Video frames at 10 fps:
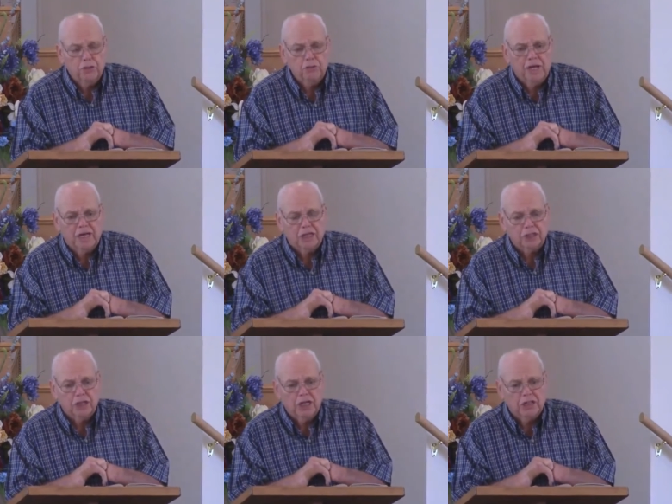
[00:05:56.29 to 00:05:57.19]
United
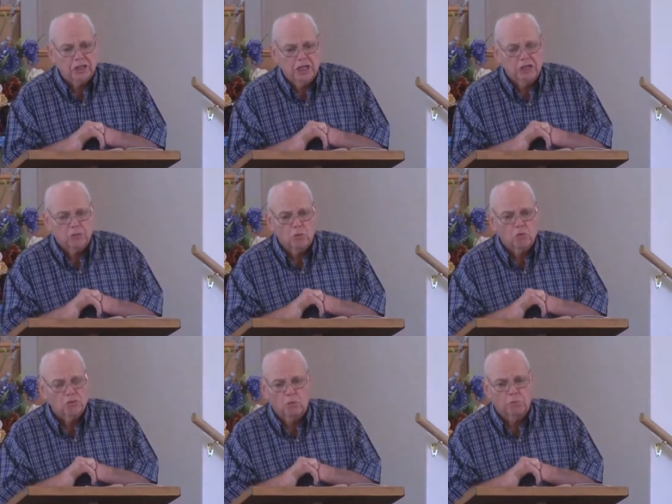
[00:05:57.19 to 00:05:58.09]
States,
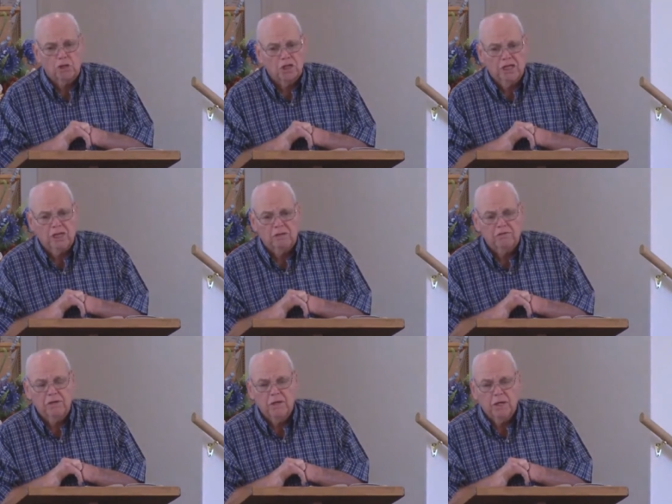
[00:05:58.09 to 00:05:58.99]
Israel, don't
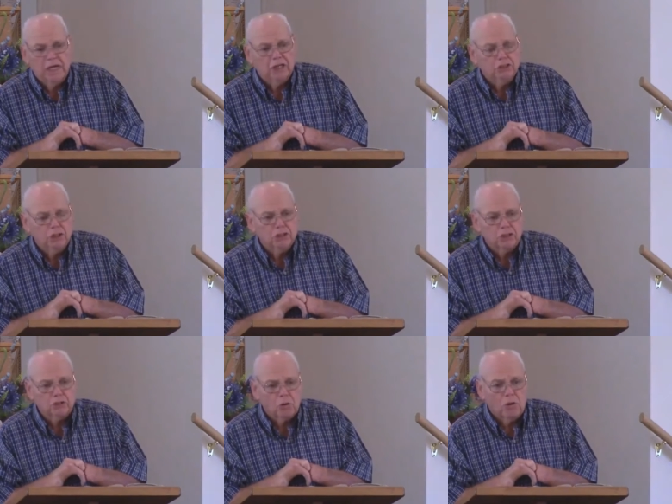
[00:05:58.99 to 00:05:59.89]
believe in
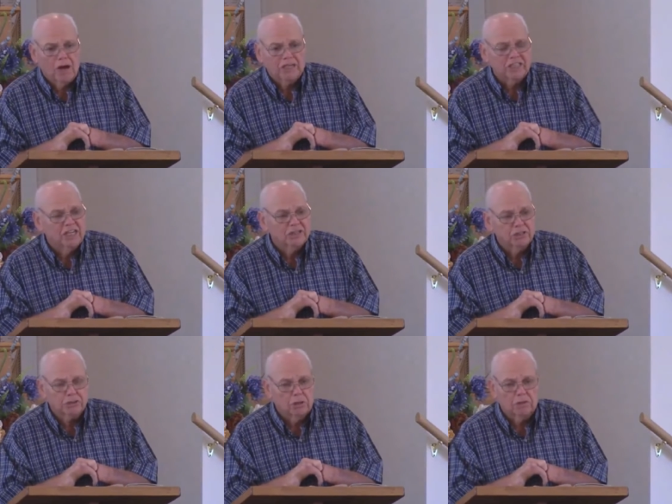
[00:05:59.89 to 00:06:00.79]
Jesus Christ as the
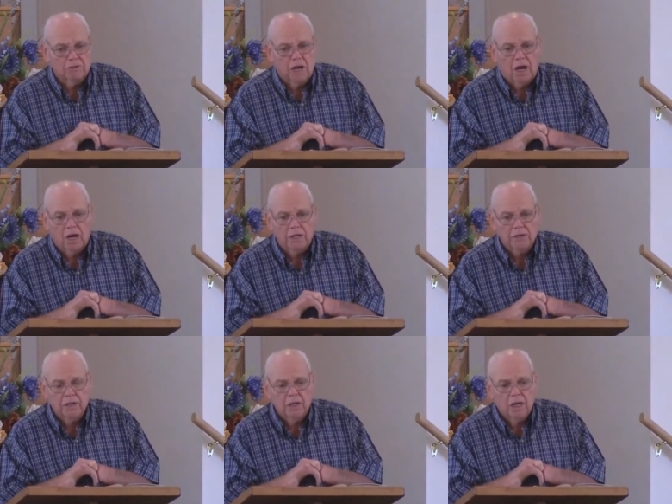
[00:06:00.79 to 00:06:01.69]
Son of
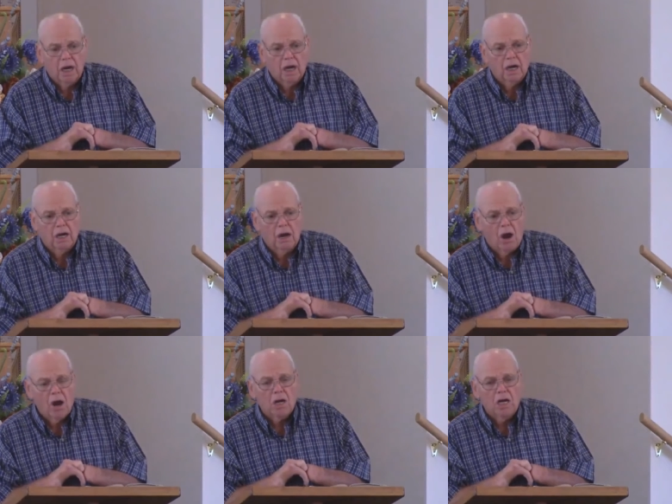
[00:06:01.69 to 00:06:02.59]
God.
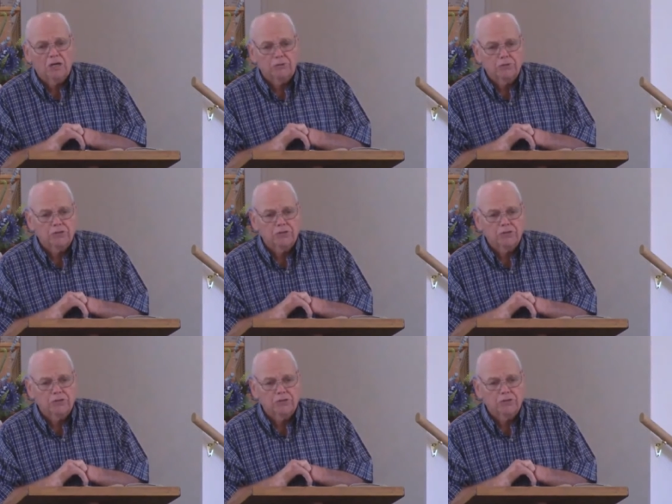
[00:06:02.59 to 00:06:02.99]
Our country